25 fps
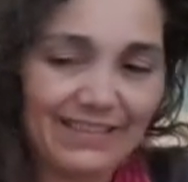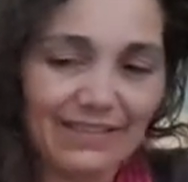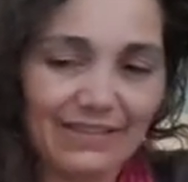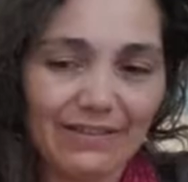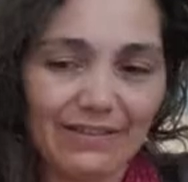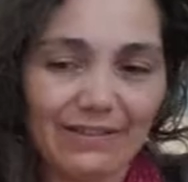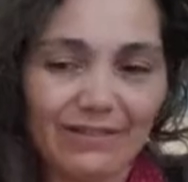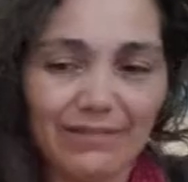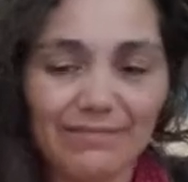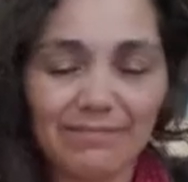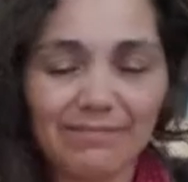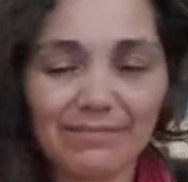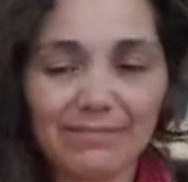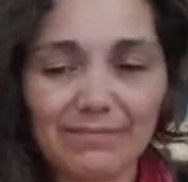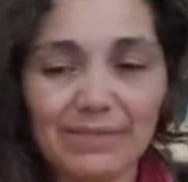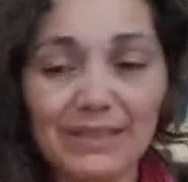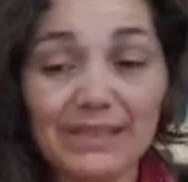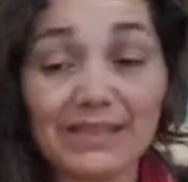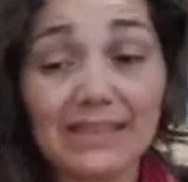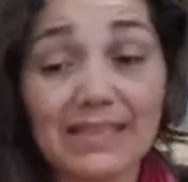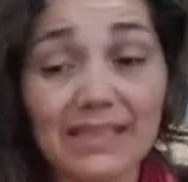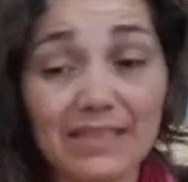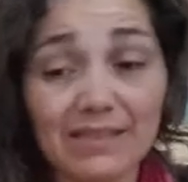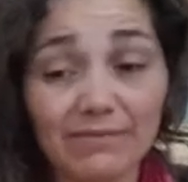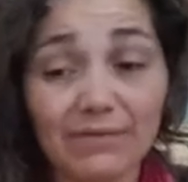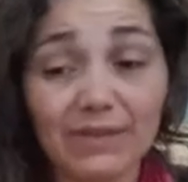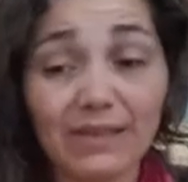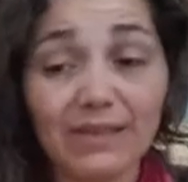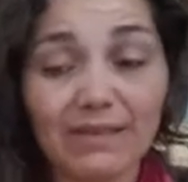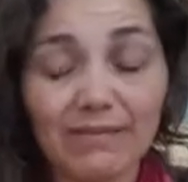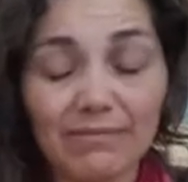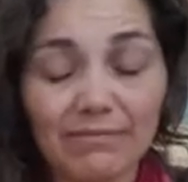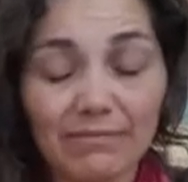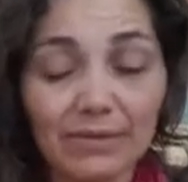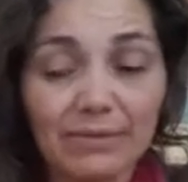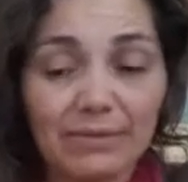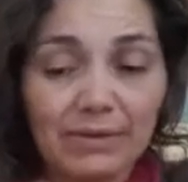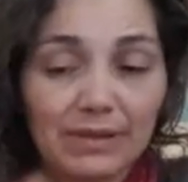so, but that's
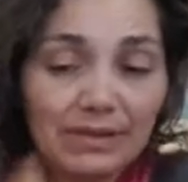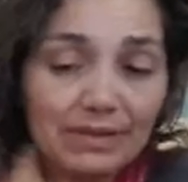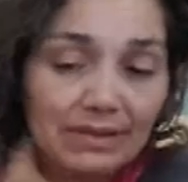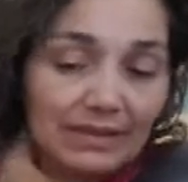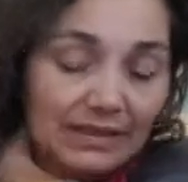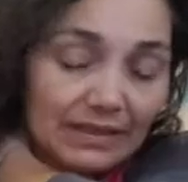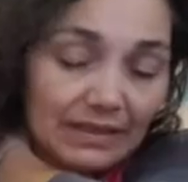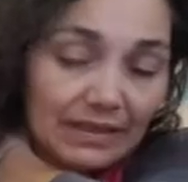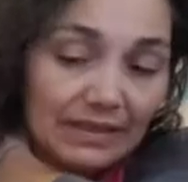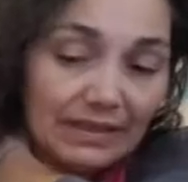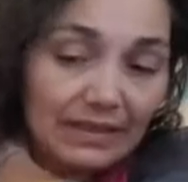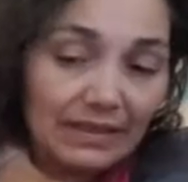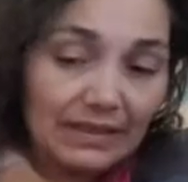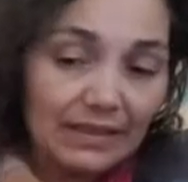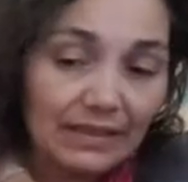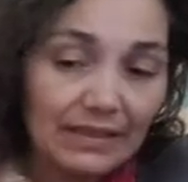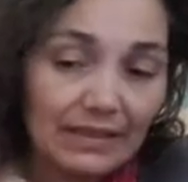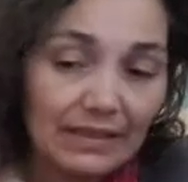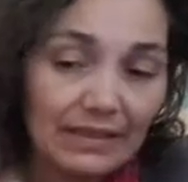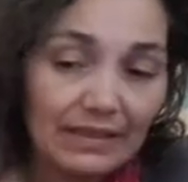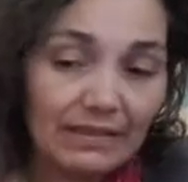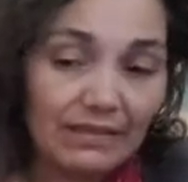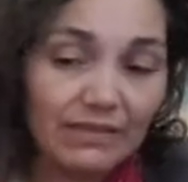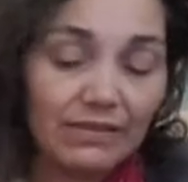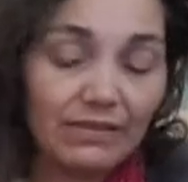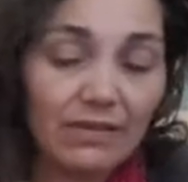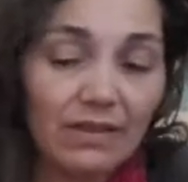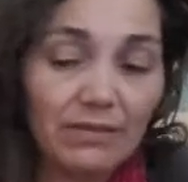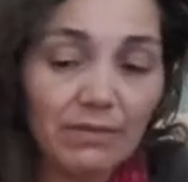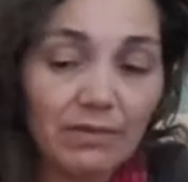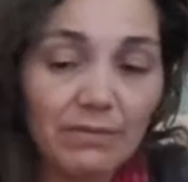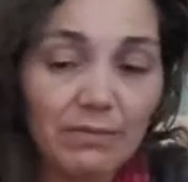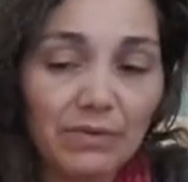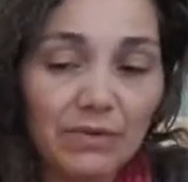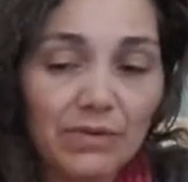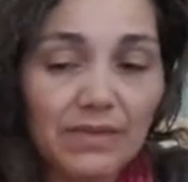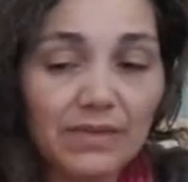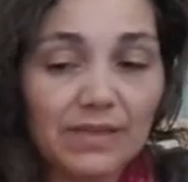where I've been doing a lot of
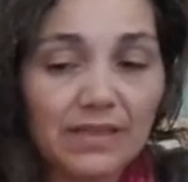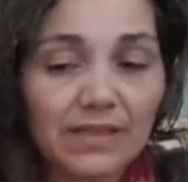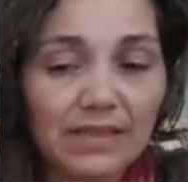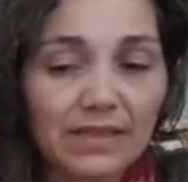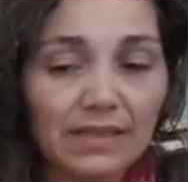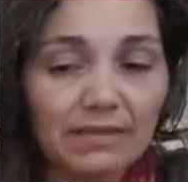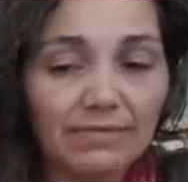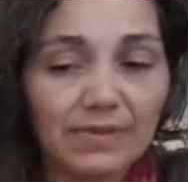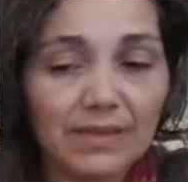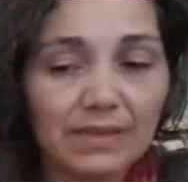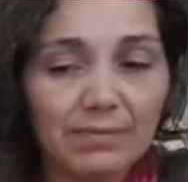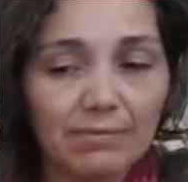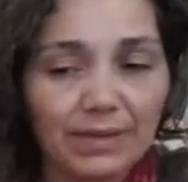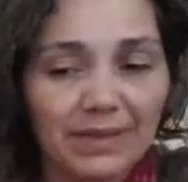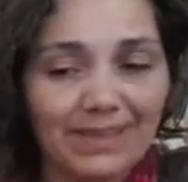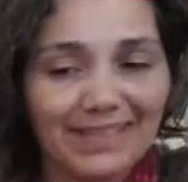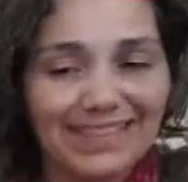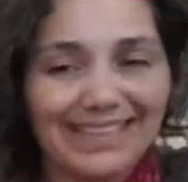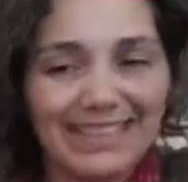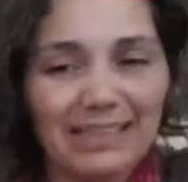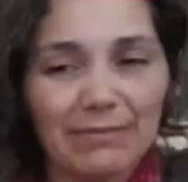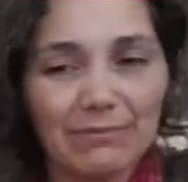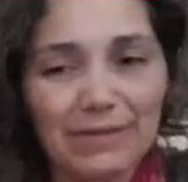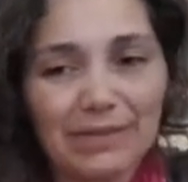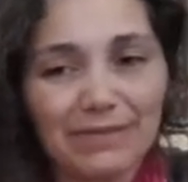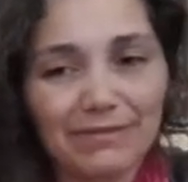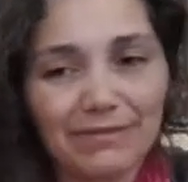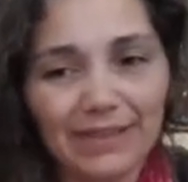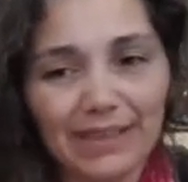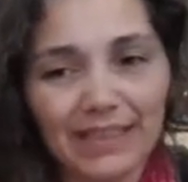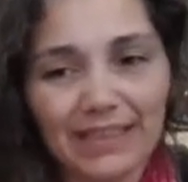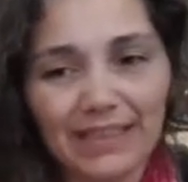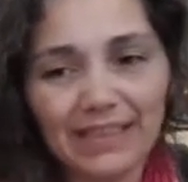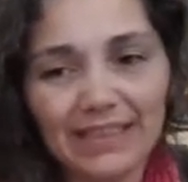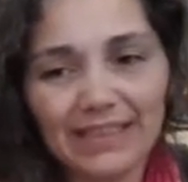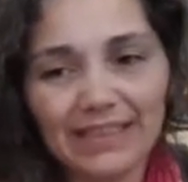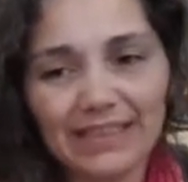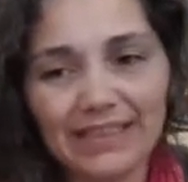my music stuff has been in my
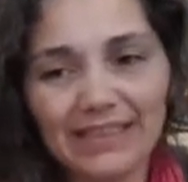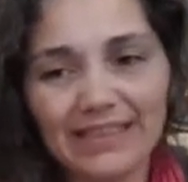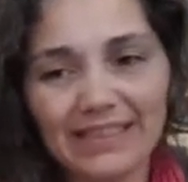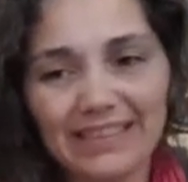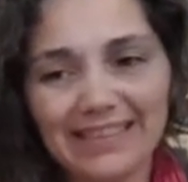van.